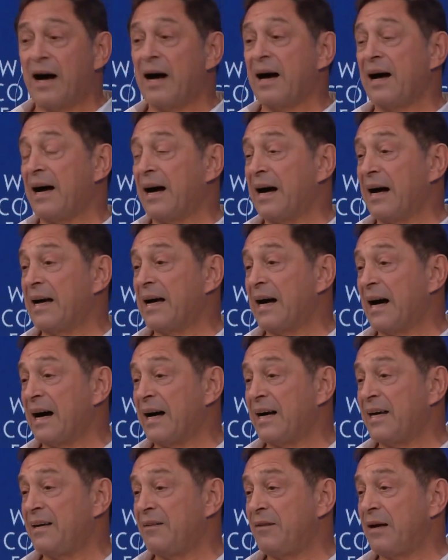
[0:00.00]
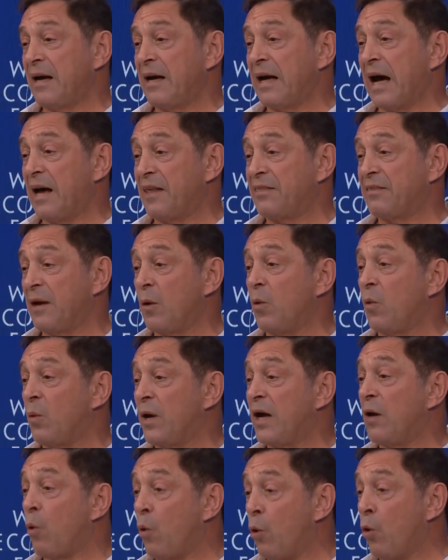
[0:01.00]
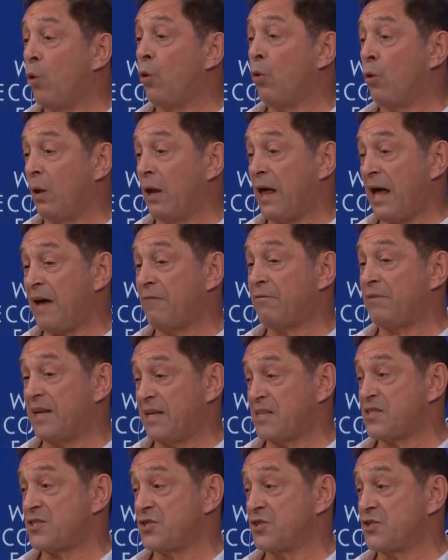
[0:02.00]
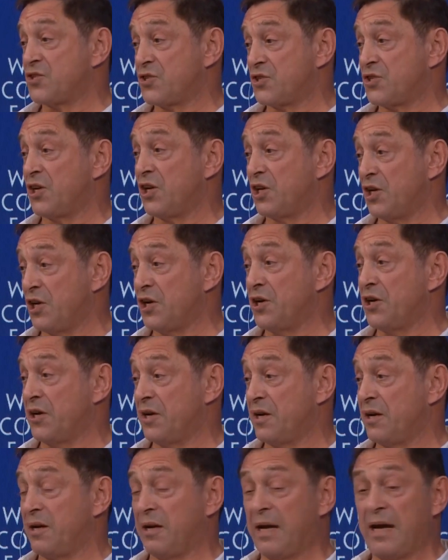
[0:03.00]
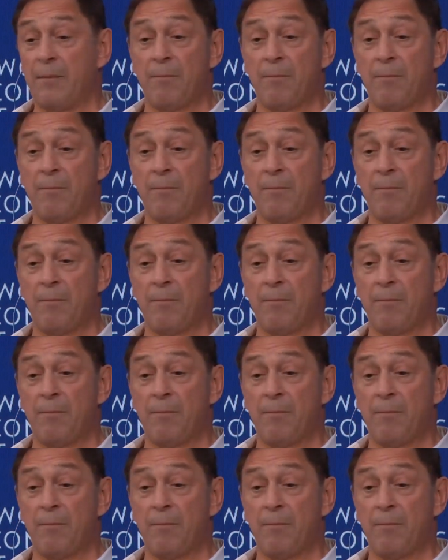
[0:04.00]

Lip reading: I think we all have lessons to learn.